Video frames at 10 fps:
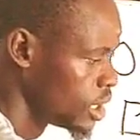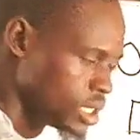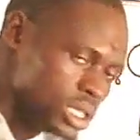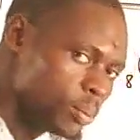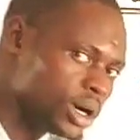
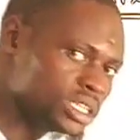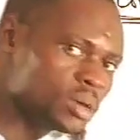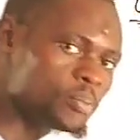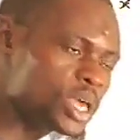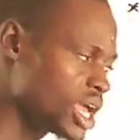The
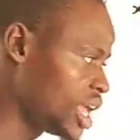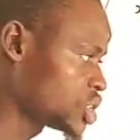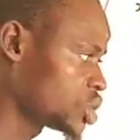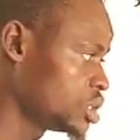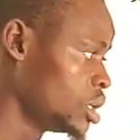bonding pair
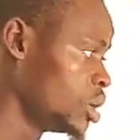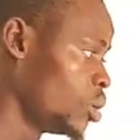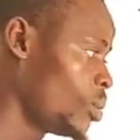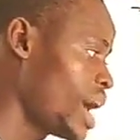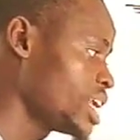electron.
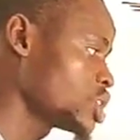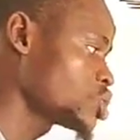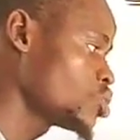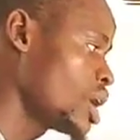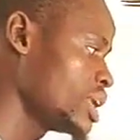Why
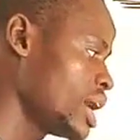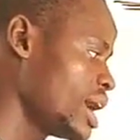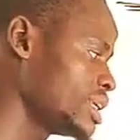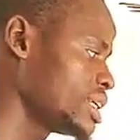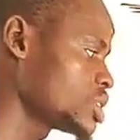this one
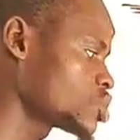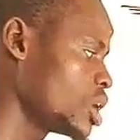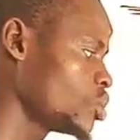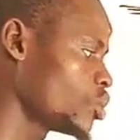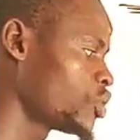and this
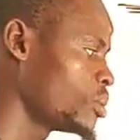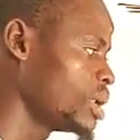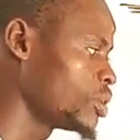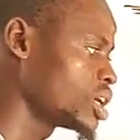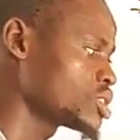one will
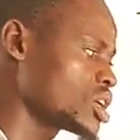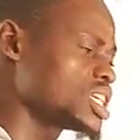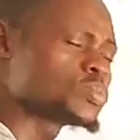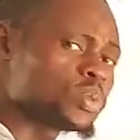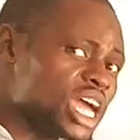formulate? Because this
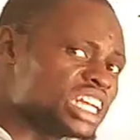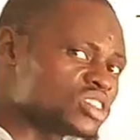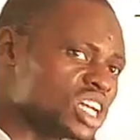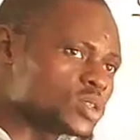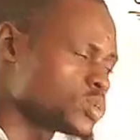one is paired,
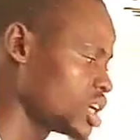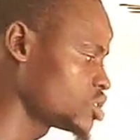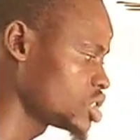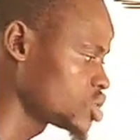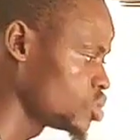
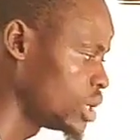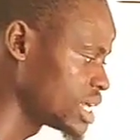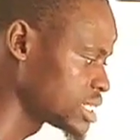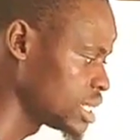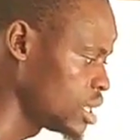this is known
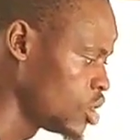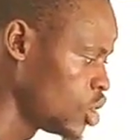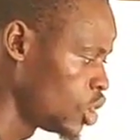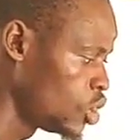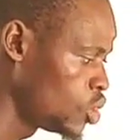as the
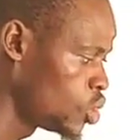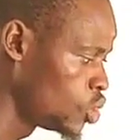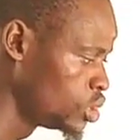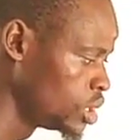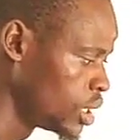
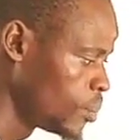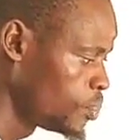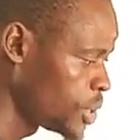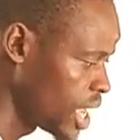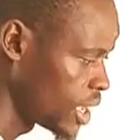
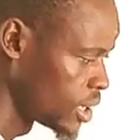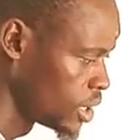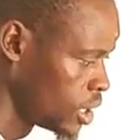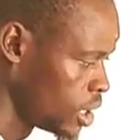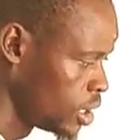lone
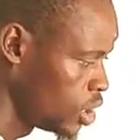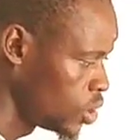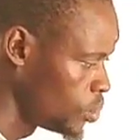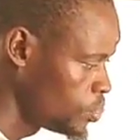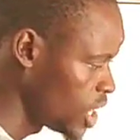
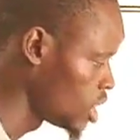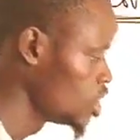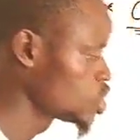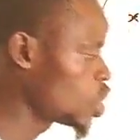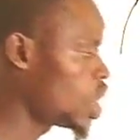
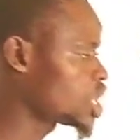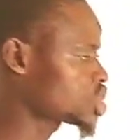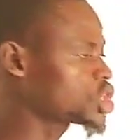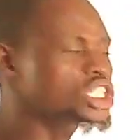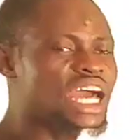pair. So
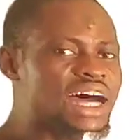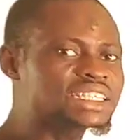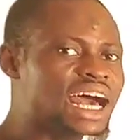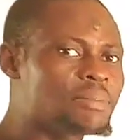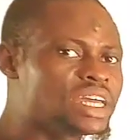oxygen has
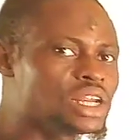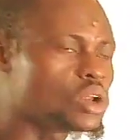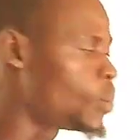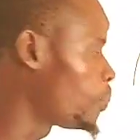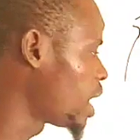how many
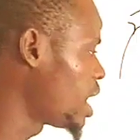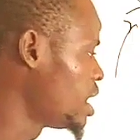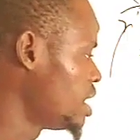lone pair?